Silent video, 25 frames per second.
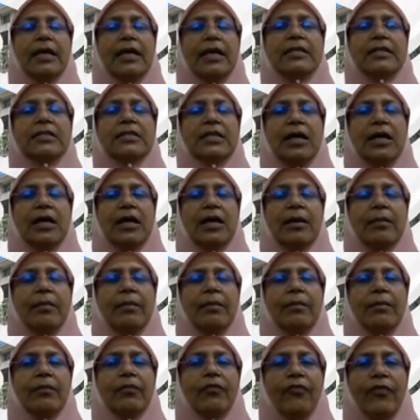is
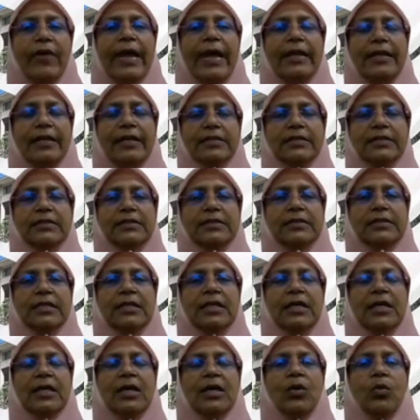fairness.
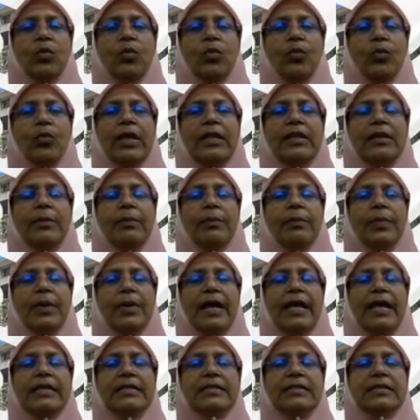When the
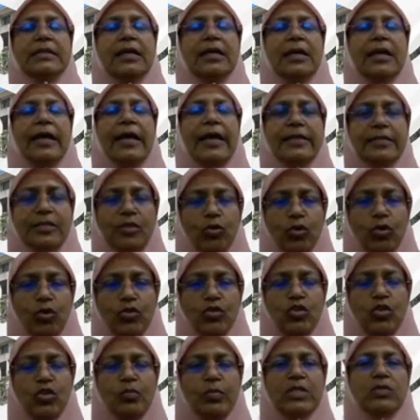price, as a
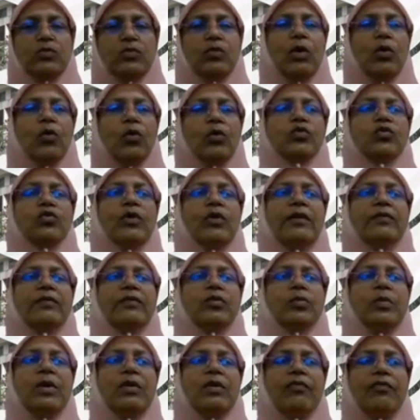consumers, we also
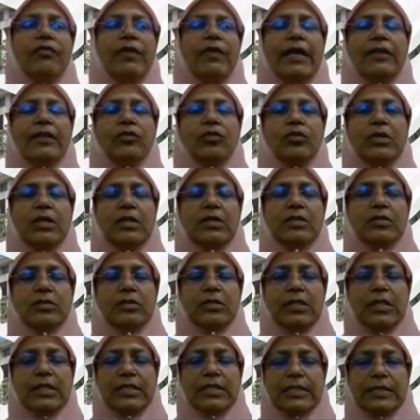have to be fair to the
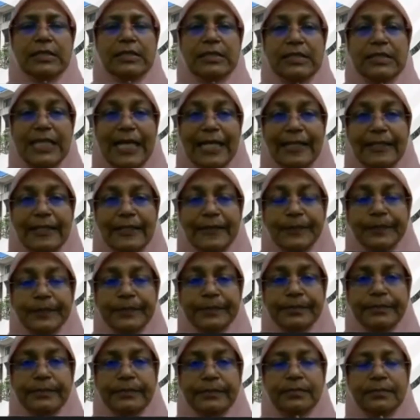seller,
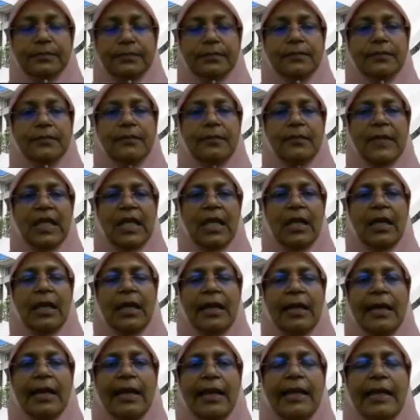
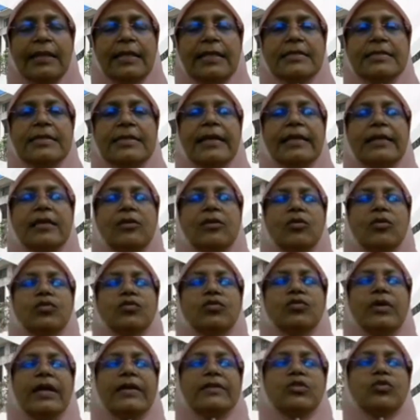and the seller
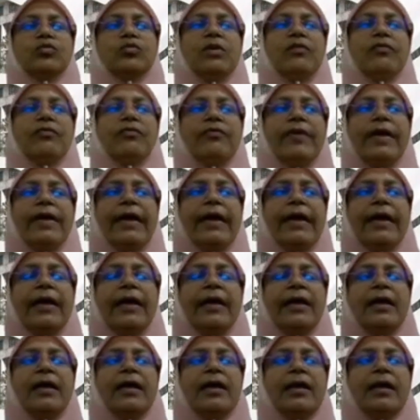also has to be
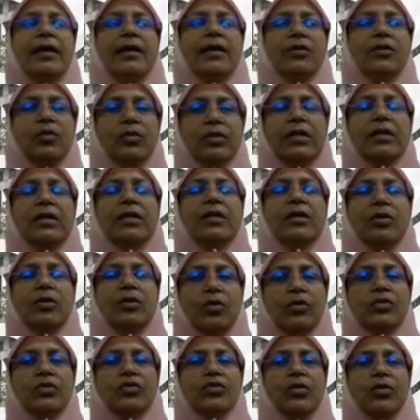fair to the
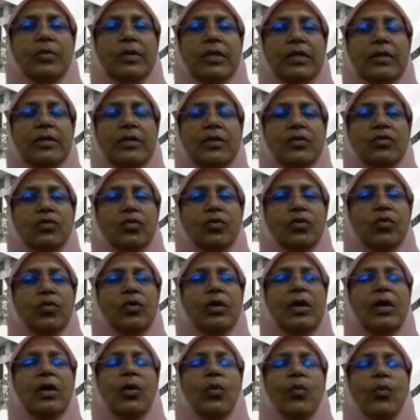consumer.
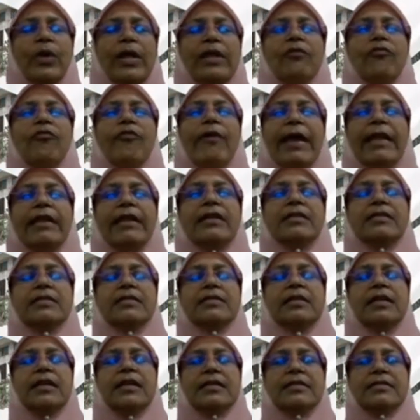So when
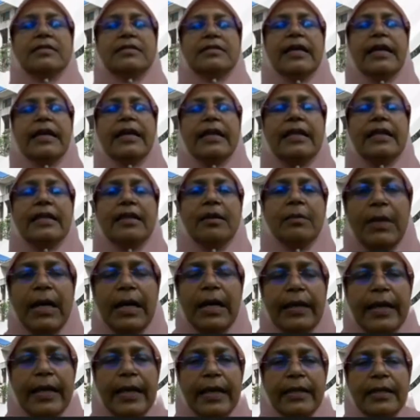fairness is there in the
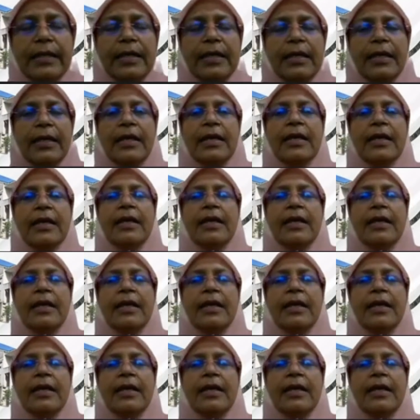market,